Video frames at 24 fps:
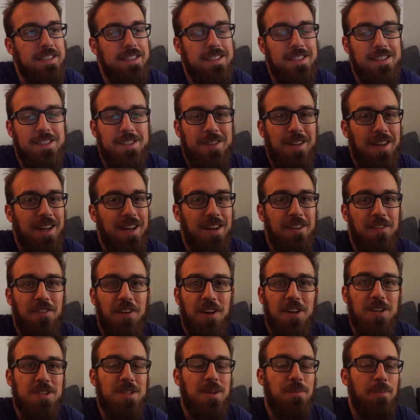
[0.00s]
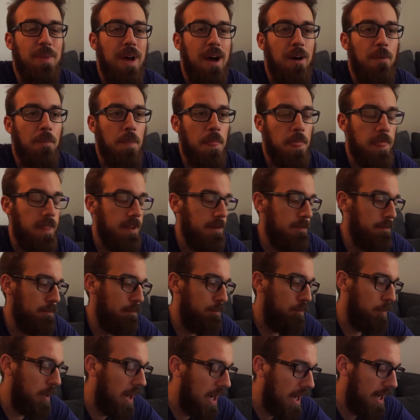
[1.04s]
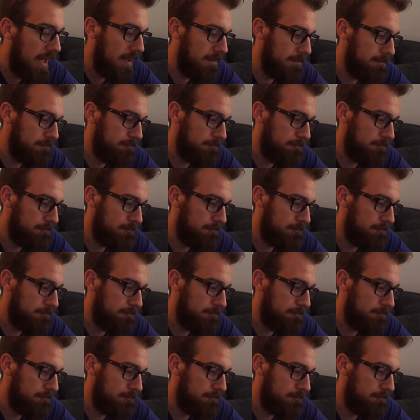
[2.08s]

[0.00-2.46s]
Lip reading: So I got to figure something out. But